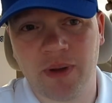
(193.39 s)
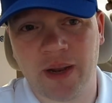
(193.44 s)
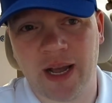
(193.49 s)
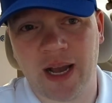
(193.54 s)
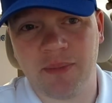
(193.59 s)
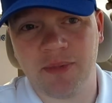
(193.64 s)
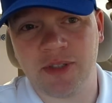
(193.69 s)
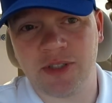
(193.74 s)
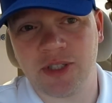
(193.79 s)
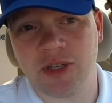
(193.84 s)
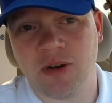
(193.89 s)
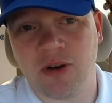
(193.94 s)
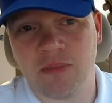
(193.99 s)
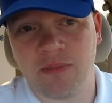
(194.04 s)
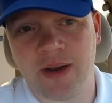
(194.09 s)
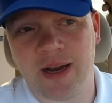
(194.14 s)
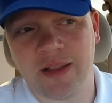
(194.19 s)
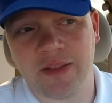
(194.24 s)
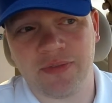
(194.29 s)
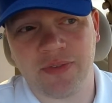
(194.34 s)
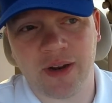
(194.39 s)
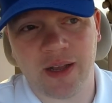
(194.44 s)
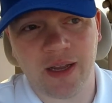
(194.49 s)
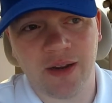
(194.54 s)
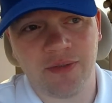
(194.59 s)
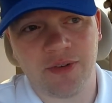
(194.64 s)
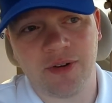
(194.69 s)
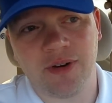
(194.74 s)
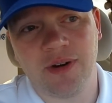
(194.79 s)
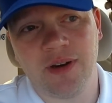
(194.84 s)
but I'm just going by the
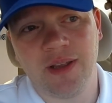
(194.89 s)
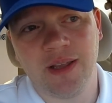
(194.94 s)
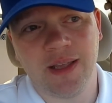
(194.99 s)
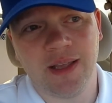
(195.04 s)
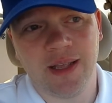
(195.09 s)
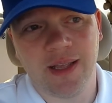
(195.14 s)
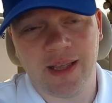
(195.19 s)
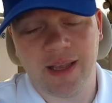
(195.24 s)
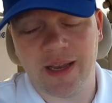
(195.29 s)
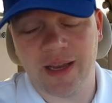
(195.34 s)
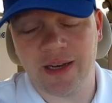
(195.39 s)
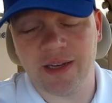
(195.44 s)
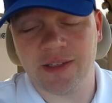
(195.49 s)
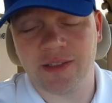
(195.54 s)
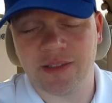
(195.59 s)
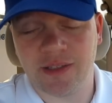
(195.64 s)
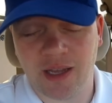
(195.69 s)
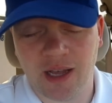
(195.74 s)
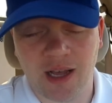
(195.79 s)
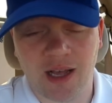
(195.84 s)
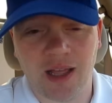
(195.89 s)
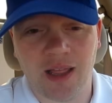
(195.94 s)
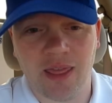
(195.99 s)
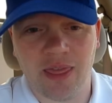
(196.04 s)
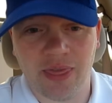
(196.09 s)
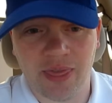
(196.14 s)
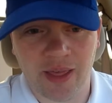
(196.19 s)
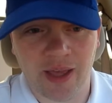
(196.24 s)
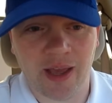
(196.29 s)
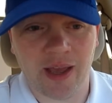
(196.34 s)
flavor, and it's not
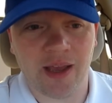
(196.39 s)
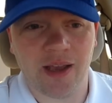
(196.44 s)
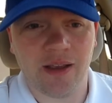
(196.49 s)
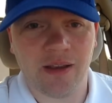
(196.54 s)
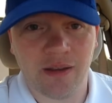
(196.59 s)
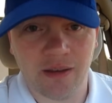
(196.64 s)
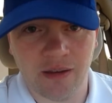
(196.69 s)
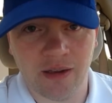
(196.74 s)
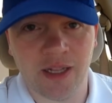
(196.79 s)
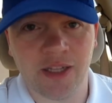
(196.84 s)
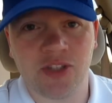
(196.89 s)
that good.